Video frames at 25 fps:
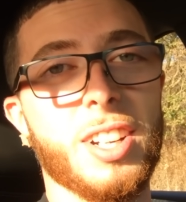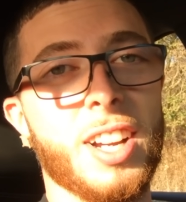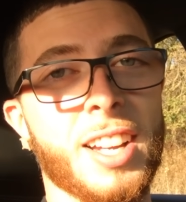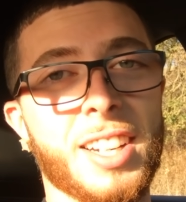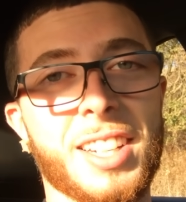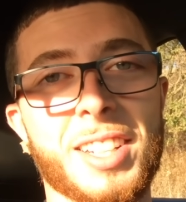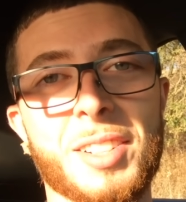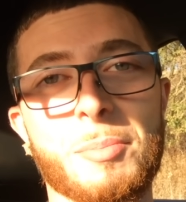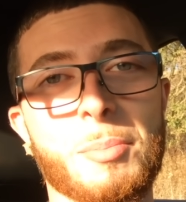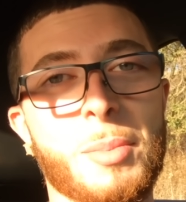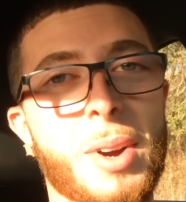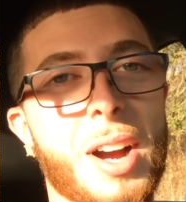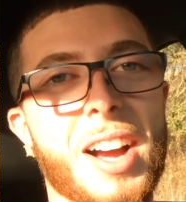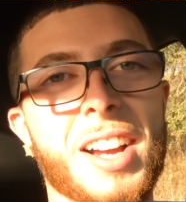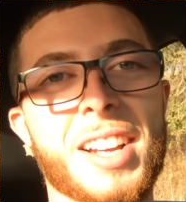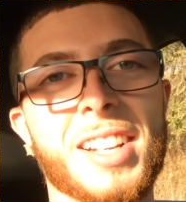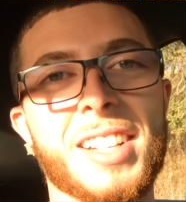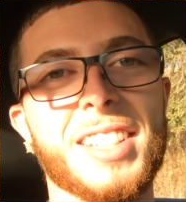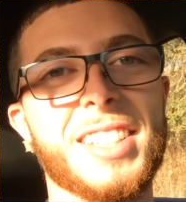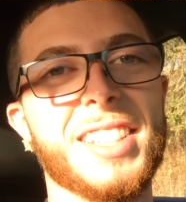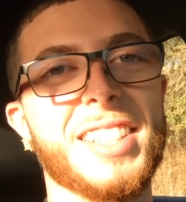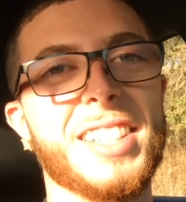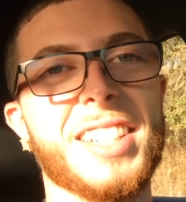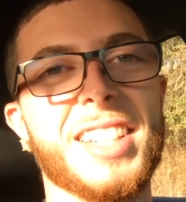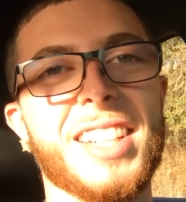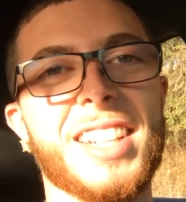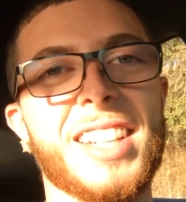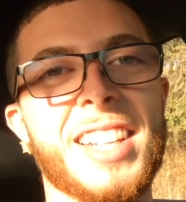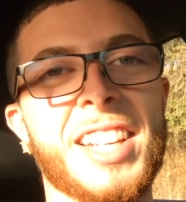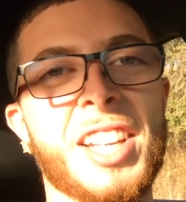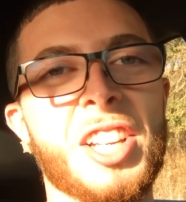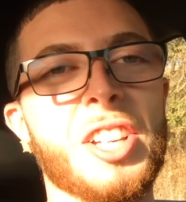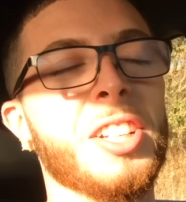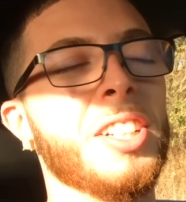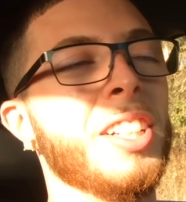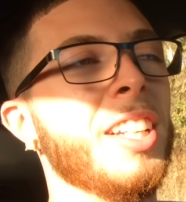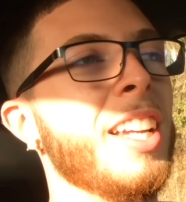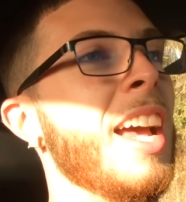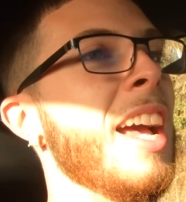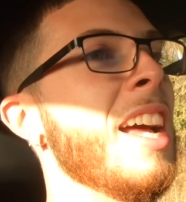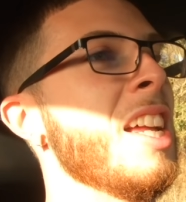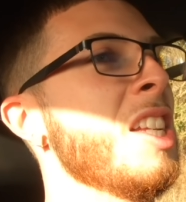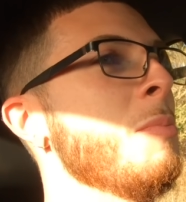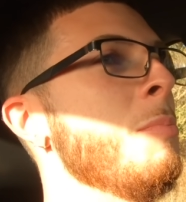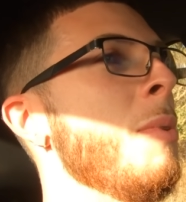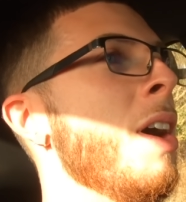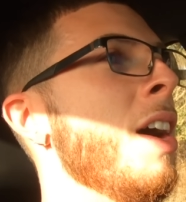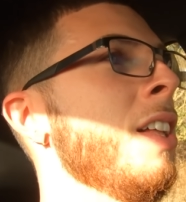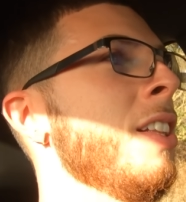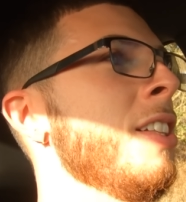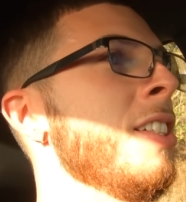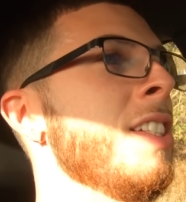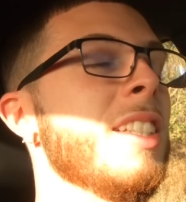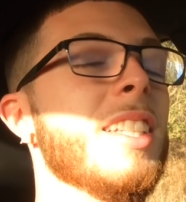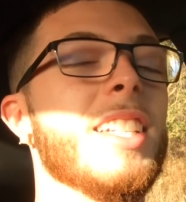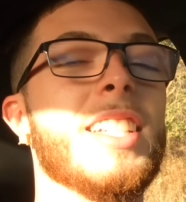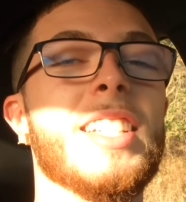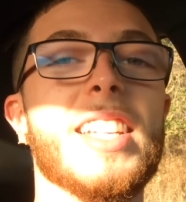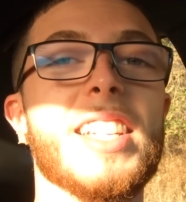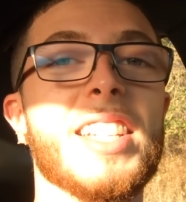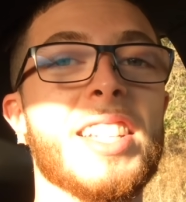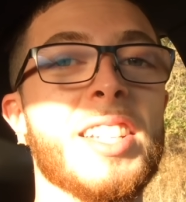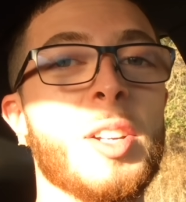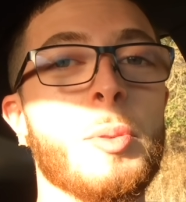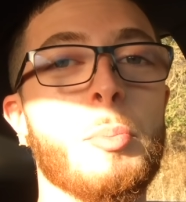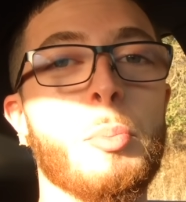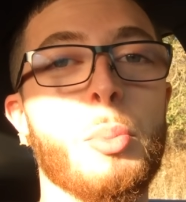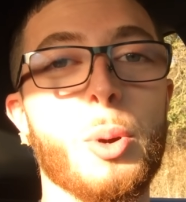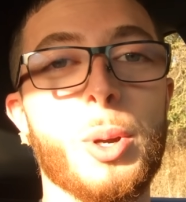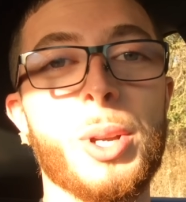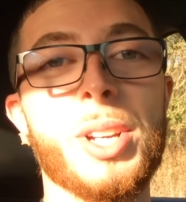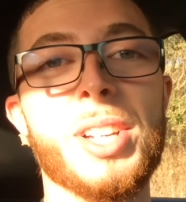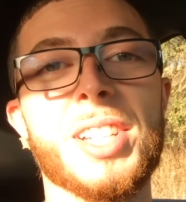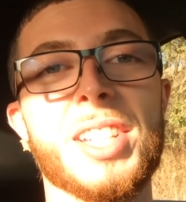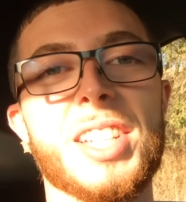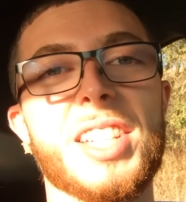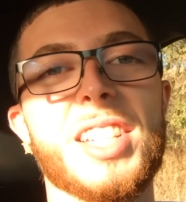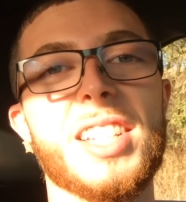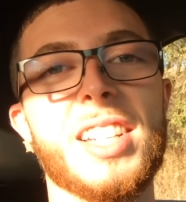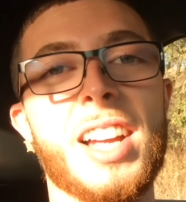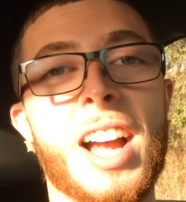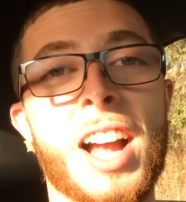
I didn't buy it to get good gas mileage. This isn't a Prius.